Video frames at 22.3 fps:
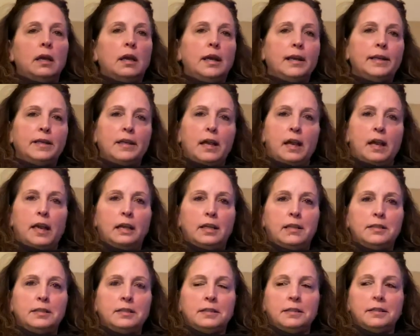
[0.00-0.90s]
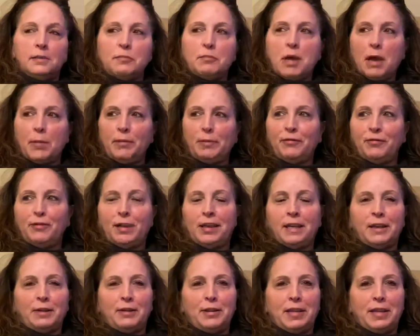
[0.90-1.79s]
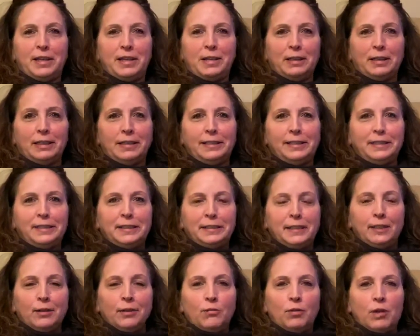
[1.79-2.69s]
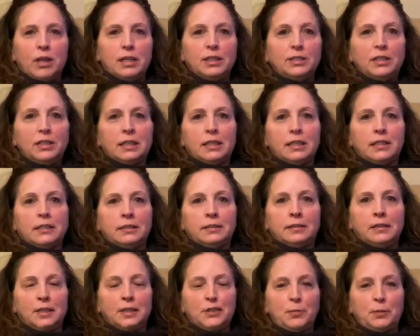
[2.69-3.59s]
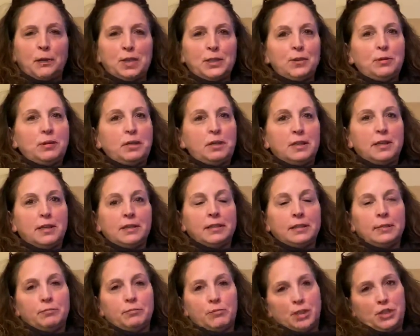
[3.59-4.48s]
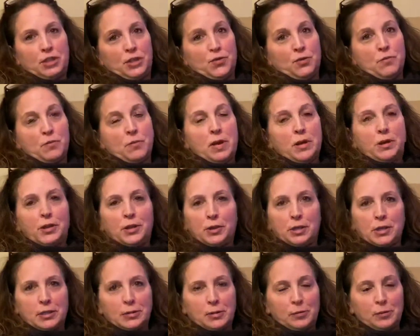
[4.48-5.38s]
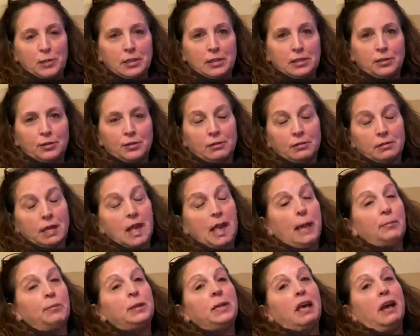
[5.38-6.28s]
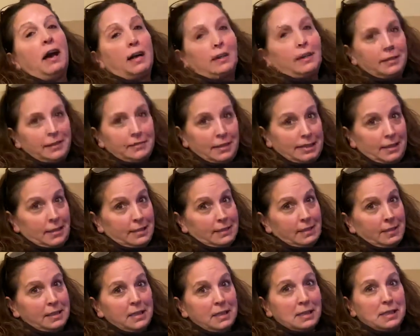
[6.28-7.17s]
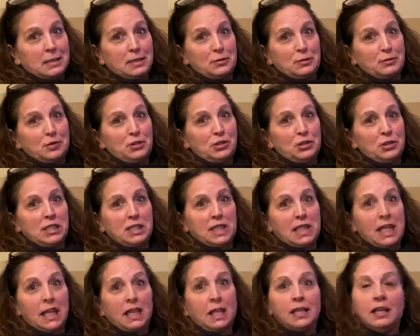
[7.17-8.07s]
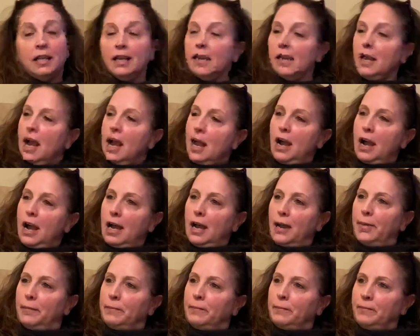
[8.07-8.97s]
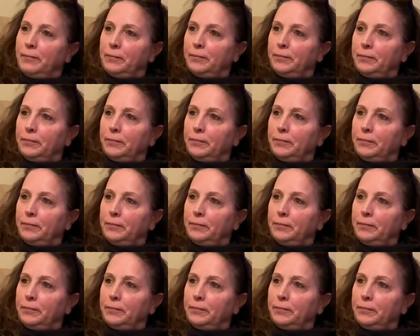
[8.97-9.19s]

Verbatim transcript: Hi guys, Mama Fredo here. Wanted to touch base with you and wish you a Merry Christmas or Happy Holidays, I guess we should say. Um,